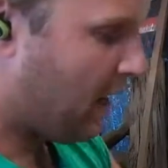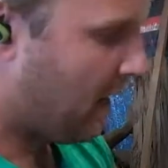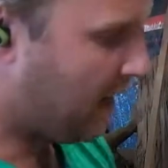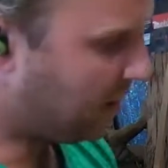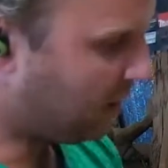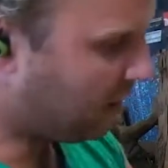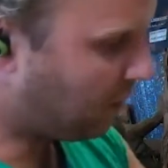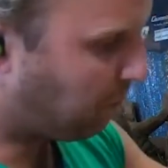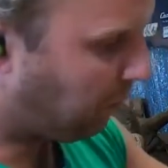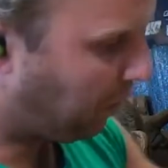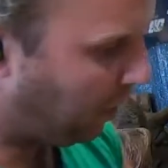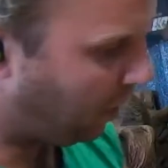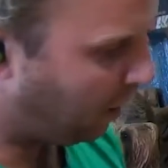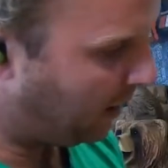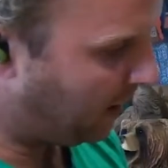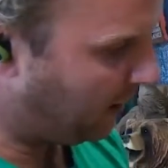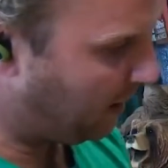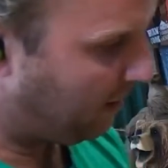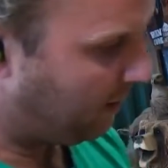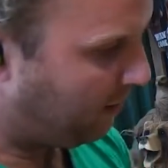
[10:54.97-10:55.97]
I just
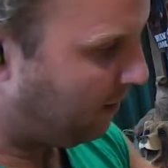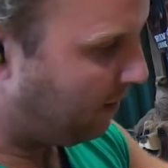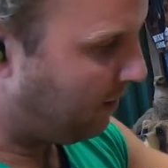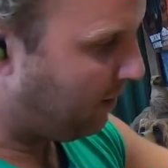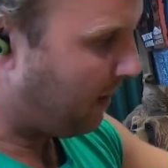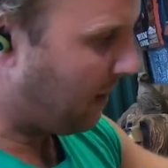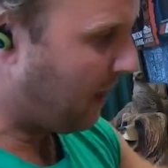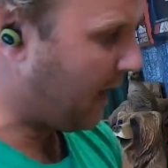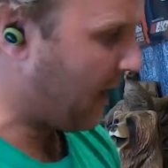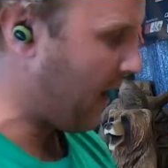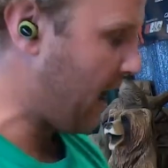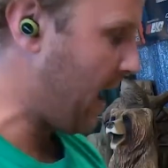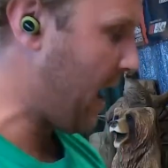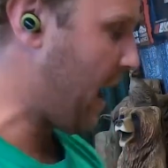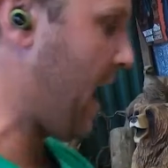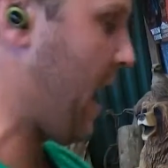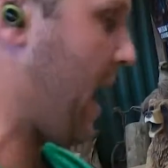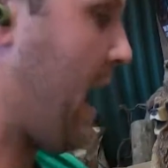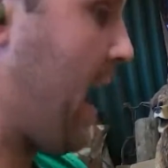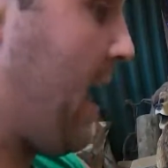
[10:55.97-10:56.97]
pull it
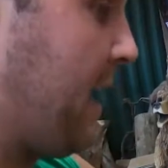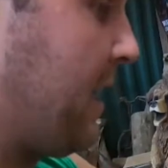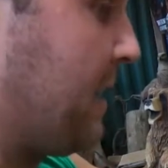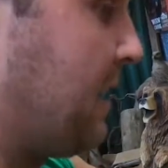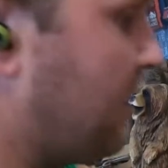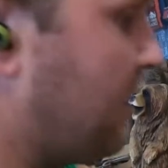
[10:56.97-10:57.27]
and I